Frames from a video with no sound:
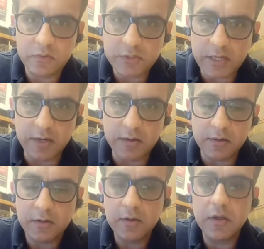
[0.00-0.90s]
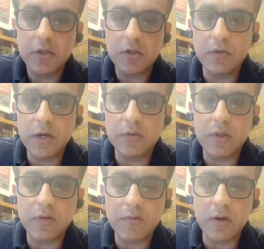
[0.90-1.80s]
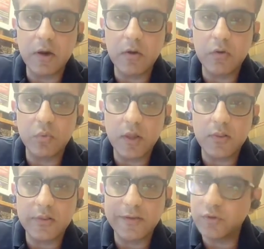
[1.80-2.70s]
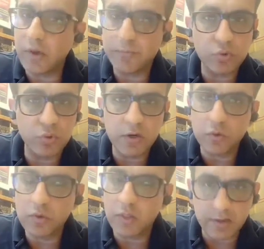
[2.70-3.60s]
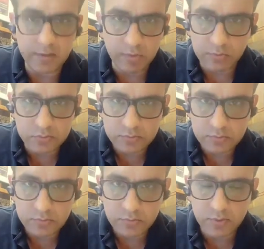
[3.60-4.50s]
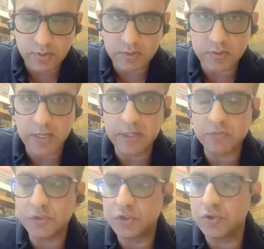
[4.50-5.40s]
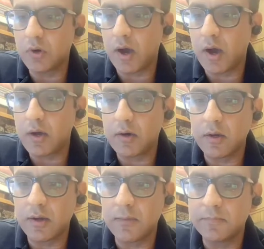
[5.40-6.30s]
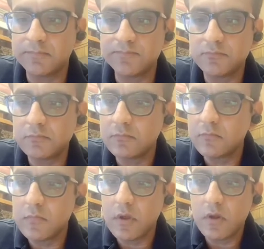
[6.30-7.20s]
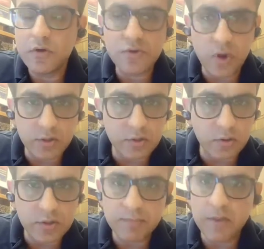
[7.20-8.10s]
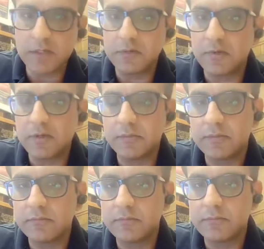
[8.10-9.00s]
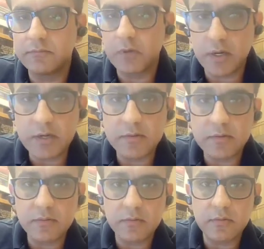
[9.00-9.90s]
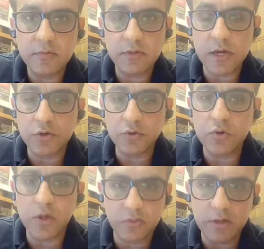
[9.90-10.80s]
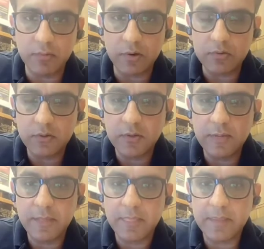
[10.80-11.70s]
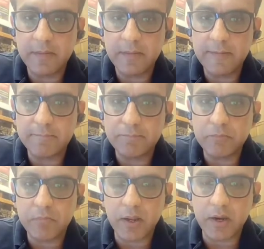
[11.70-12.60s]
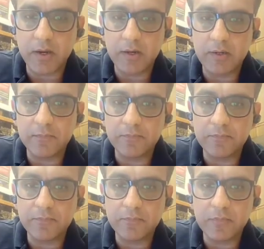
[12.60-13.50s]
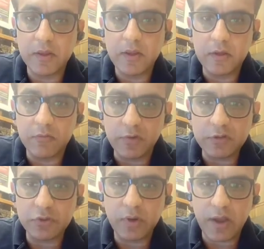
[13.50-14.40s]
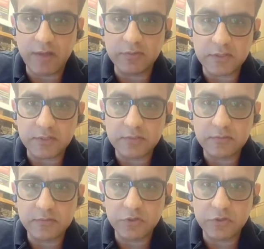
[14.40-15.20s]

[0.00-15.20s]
Second, you need to then figure out what are the things you absolutely know nothing about. What are the things which you are not at all competitive in, right? That you know nothing about. And once you have this